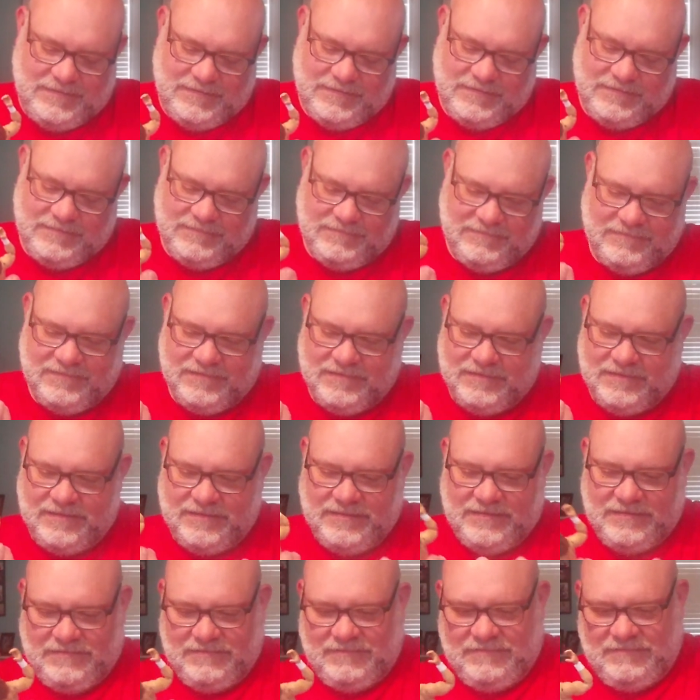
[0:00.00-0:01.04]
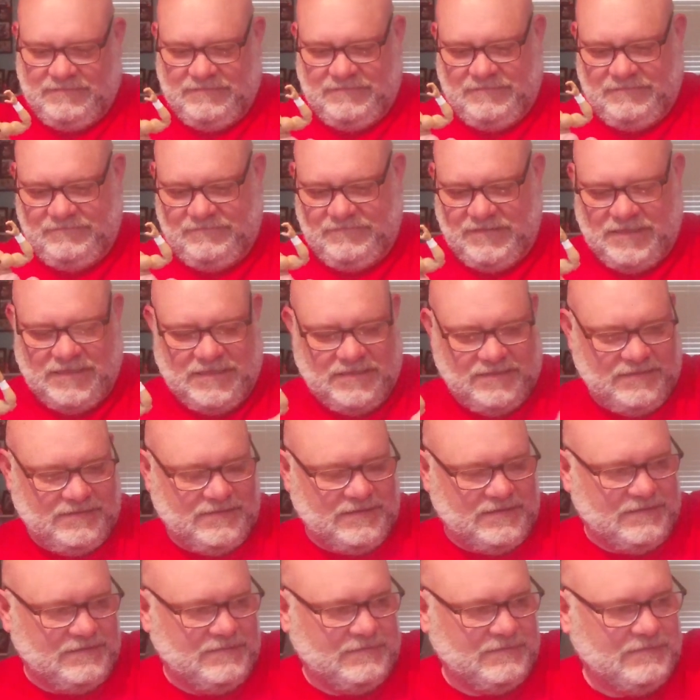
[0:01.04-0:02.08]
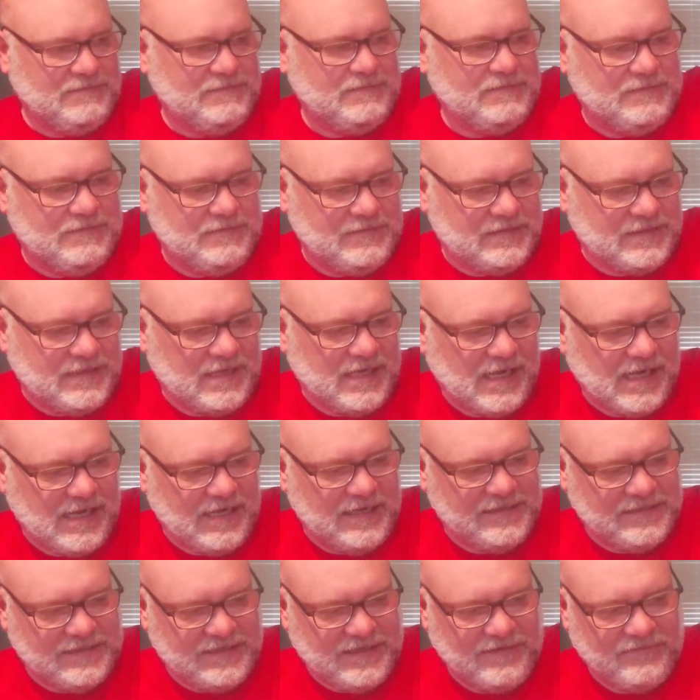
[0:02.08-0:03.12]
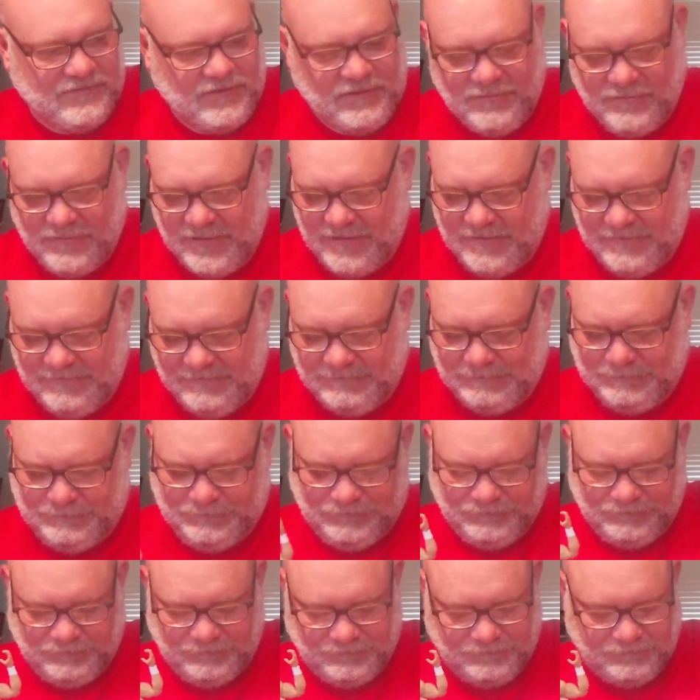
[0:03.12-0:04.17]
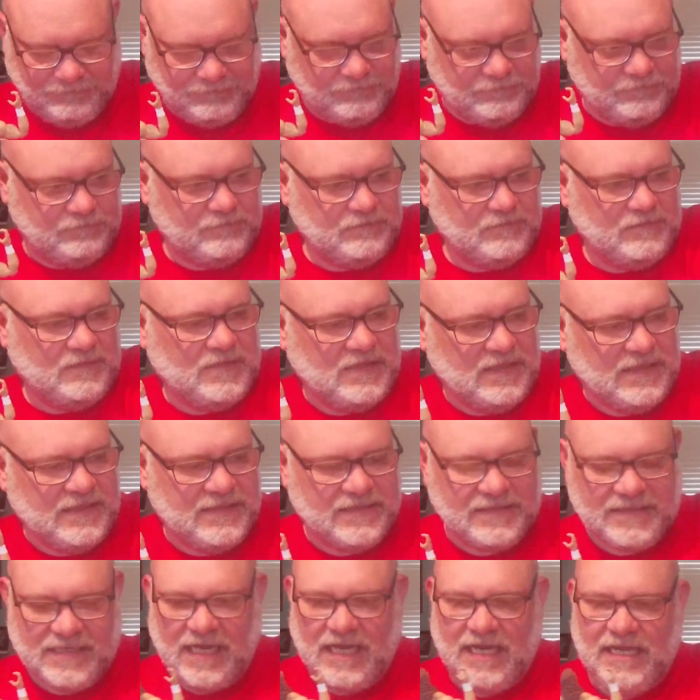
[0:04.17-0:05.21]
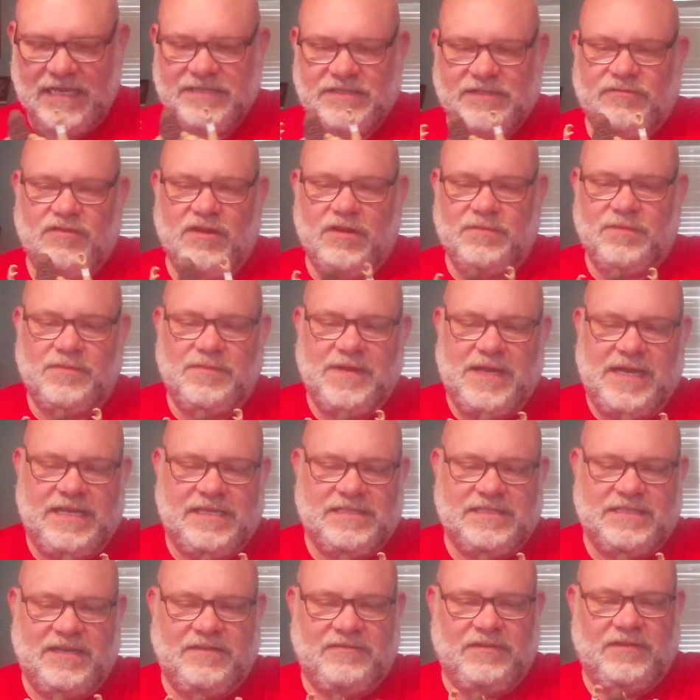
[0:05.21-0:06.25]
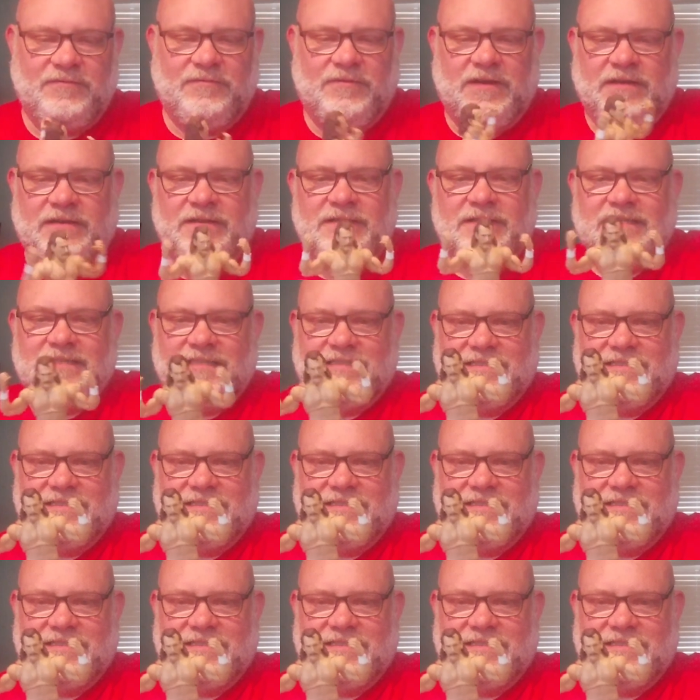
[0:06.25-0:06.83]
All right. Oh, got ties everywhere. Ties and rubber bands everywhere.